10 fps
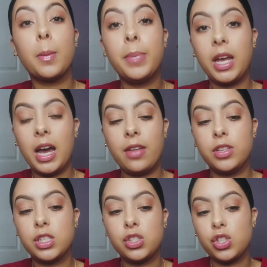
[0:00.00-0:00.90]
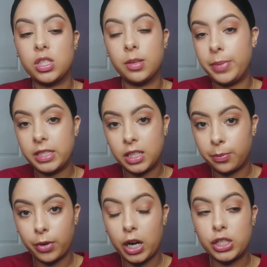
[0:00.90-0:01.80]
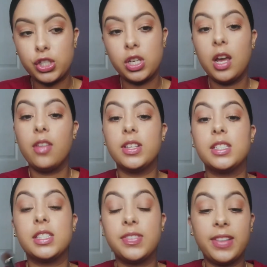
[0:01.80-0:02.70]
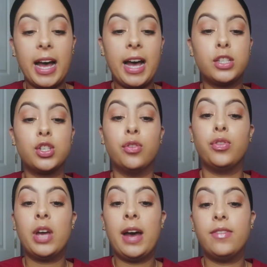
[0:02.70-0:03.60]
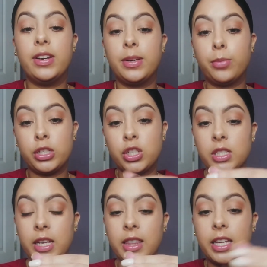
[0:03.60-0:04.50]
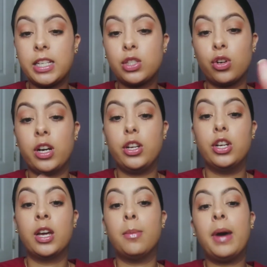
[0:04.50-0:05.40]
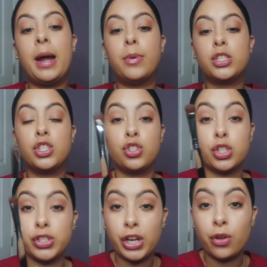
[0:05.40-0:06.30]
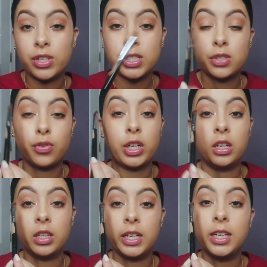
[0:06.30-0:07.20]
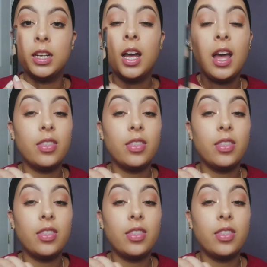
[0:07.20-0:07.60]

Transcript: But yeah, this is just a basic brush. This is flat, so if you have any brushes like this or you're going to buy brushes, just know this is for your lid.